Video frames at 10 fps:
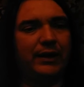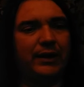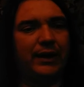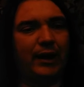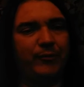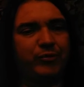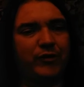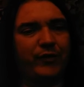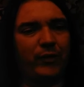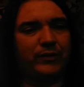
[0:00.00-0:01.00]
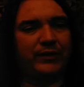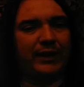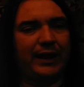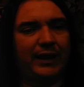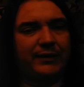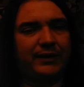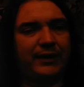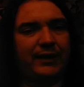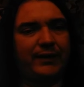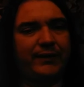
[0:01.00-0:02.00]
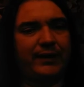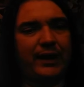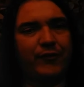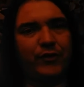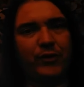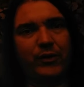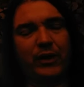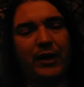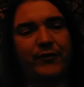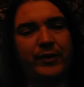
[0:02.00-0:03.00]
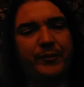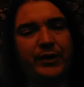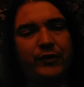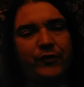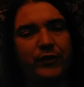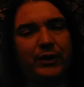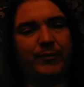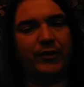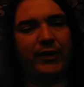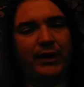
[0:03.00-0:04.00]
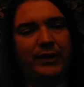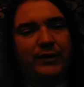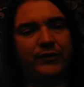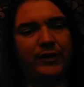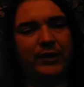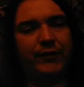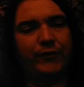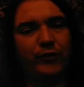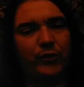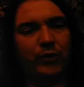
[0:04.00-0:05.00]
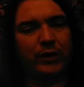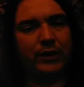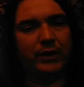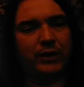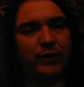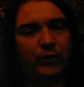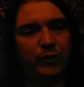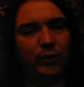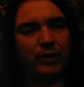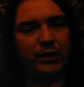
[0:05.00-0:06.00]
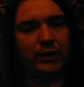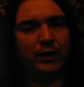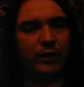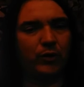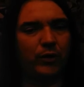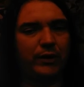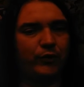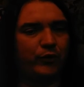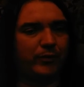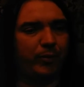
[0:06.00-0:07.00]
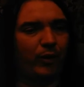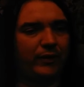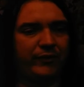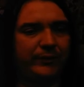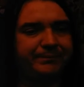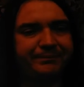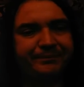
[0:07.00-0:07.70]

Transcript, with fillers: in an unprovoked attack in the ever-loving, peaceful, democratic city of New York, New York, according to reports.